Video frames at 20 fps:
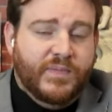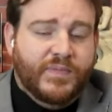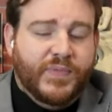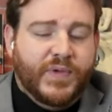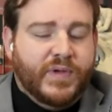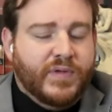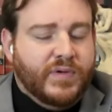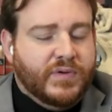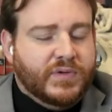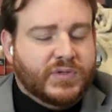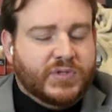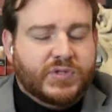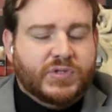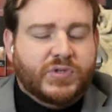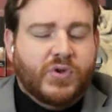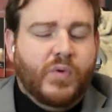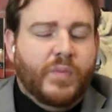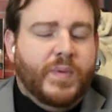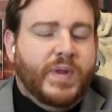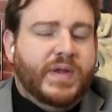There are
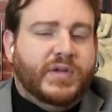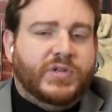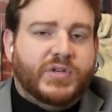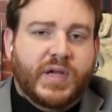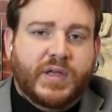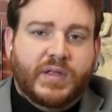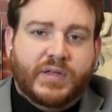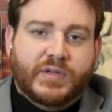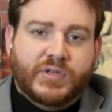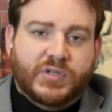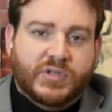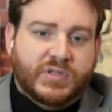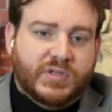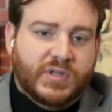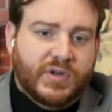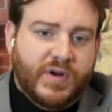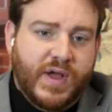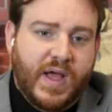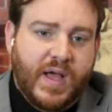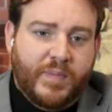so many challenges
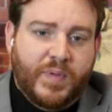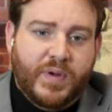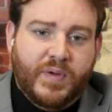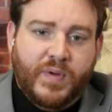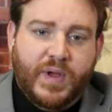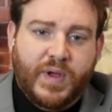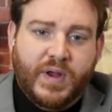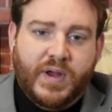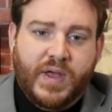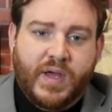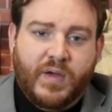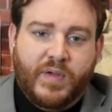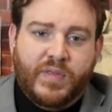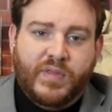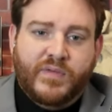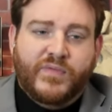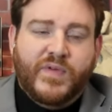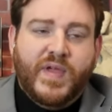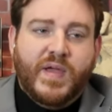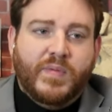that are happening right now, and
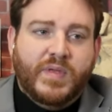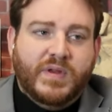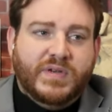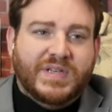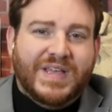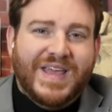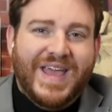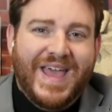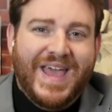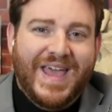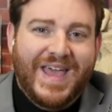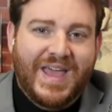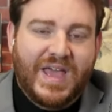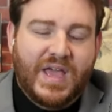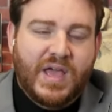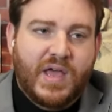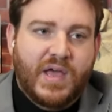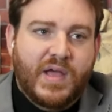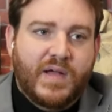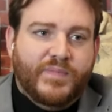the family
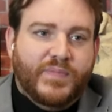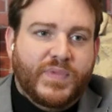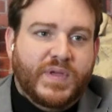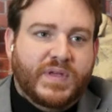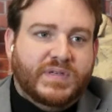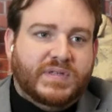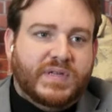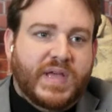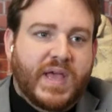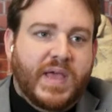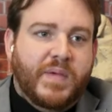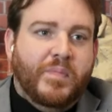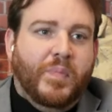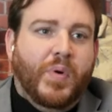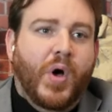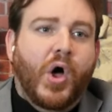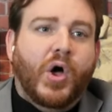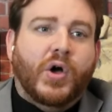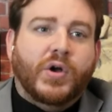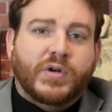decay is a
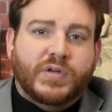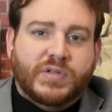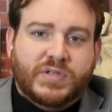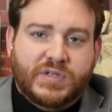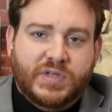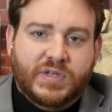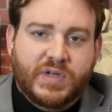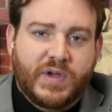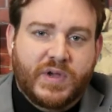part